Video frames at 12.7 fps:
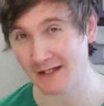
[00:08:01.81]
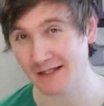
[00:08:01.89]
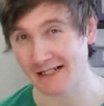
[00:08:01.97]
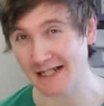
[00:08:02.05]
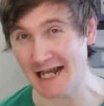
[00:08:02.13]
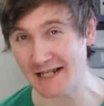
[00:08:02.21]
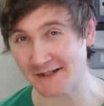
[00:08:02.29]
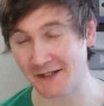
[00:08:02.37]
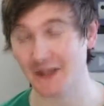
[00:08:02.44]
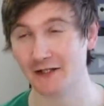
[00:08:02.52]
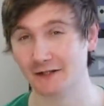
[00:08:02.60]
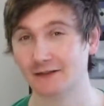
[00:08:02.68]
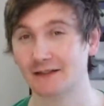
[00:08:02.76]

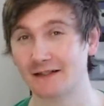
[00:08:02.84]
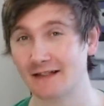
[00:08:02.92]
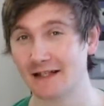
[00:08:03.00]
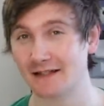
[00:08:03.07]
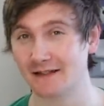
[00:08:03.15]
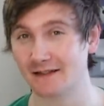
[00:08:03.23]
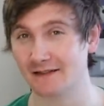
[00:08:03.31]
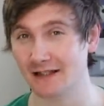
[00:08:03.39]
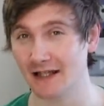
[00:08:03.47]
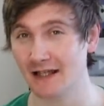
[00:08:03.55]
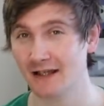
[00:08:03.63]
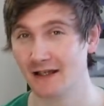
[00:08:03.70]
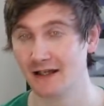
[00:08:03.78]
internal
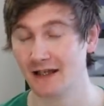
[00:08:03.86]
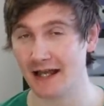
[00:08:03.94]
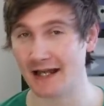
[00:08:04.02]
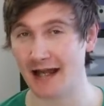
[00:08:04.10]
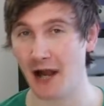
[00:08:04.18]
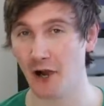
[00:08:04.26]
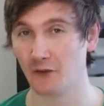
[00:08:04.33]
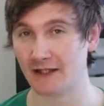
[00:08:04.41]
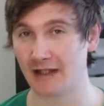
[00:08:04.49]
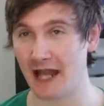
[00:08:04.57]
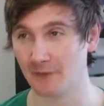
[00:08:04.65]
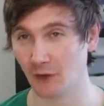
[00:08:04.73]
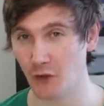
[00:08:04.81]
consistency in how the
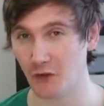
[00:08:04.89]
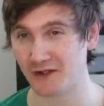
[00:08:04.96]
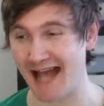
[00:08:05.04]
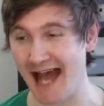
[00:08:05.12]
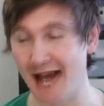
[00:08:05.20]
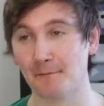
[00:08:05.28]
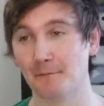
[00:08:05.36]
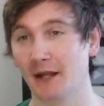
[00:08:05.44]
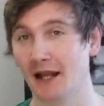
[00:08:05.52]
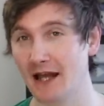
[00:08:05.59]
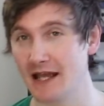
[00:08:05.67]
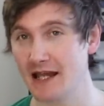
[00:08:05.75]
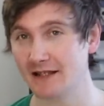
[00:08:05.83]
game looks and
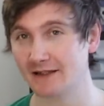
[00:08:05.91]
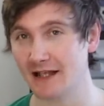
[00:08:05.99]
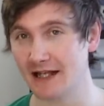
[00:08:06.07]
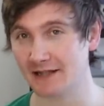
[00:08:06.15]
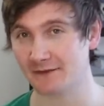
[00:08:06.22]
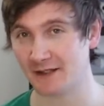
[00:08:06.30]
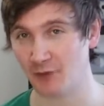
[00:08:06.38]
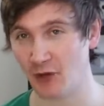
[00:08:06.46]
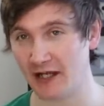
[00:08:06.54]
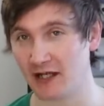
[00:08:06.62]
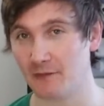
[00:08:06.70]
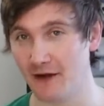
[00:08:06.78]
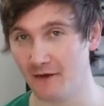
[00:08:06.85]
plays in its
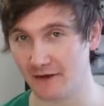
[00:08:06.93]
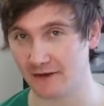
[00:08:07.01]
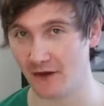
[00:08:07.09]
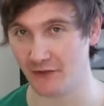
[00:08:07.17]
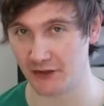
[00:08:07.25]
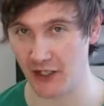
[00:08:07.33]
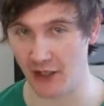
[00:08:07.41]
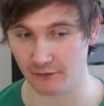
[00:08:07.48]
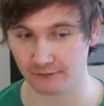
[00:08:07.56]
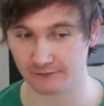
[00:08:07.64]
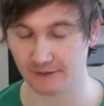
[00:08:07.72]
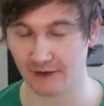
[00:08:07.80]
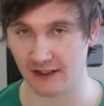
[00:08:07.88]
sporadic appearances on the show.
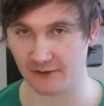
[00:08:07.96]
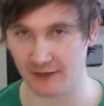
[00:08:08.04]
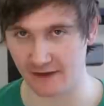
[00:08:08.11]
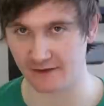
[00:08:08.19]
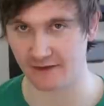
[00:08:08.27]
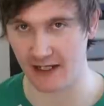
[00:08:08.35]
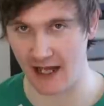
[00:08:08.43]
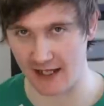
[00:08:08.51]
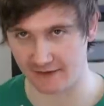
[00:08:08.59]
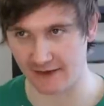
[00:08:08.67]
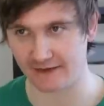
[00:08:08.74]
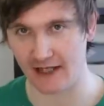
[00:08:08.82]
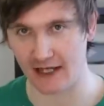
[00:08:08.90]
And that's because okay. they had the
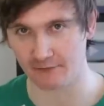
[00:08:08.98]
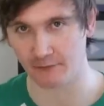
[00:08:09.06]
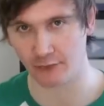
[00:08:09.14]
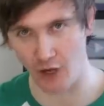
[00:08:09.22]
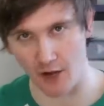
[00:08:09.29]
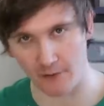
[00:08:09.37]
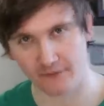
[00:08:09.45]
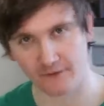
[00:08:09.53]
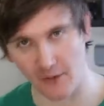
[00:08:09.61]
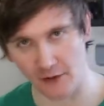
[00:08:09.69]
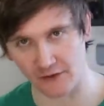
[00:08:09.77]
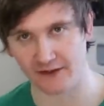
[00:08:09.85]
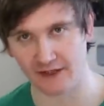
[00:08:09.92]
same prop for
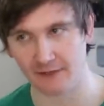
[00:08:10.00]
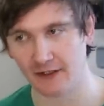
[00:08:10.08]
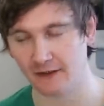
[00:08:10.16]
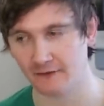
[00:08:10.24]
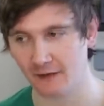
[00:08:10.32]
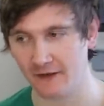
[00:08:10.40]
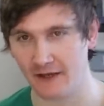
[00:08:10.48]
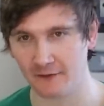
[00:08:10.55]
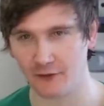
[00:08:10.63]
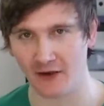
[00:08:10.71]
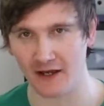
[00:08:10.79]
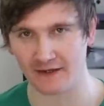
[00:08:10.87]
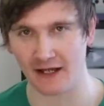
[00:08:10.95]
most of it. And when they
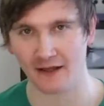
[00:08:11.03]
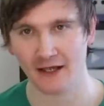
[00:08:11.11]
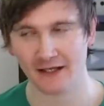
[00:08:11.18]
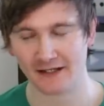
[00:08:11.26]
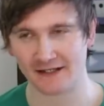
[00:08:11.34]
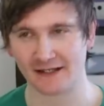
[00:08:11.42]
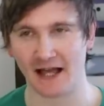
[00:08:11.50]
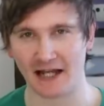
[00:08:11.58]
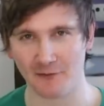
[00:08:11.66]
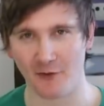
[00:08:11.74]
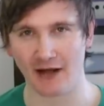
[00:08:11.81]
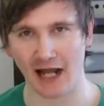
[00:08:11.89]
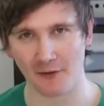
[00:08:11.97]
create that slightly
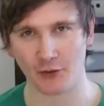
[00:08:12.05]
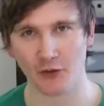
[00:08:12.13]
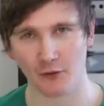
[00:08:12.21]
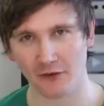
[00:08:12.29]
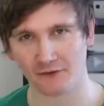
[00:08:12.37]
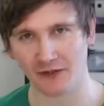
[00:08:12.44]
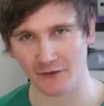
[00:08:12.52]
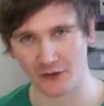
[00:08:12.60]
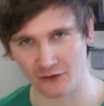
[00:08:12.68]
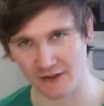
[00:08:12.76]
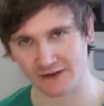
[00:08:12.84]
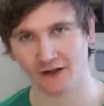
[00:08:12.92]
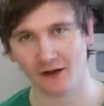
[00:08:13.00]
more elaborate one for like the
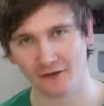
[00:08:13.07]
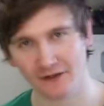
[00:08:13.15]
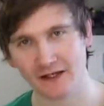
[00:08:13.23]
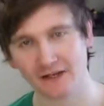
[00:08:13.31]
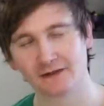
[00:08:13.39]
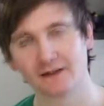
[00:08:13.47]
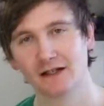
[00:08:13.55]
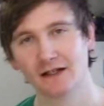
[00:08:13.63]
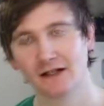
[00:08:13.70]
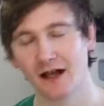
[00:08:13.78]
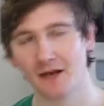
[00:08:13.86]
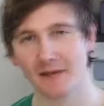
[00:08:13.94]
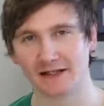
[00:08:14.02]
Gryzzl office,
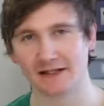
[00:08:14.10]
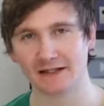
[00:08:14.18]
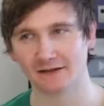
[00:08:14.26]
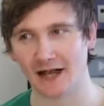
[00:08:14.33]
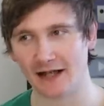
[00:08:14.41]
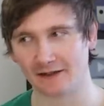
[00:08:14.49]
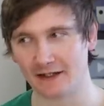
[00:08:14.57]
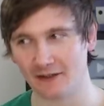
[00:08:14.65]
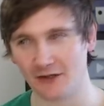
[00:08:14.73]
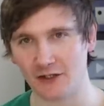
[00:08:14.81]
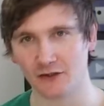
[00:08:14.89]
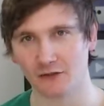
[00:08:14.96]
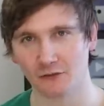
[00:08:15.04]
and uh, they still had the
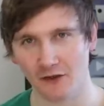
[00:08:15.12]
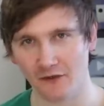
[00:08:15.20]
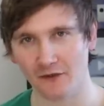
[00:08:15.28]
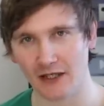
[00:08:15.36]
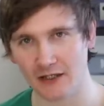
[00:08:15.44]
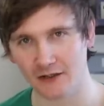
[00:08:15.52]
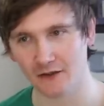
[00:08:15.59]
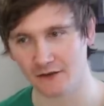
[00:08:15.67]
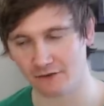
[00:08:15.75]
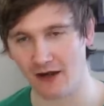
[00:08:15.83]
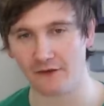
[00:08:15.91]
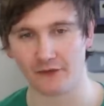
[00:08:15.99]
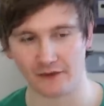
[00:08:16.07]
original one that they could use as
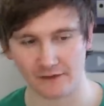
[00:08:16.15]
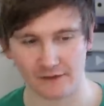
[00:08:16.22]
reference.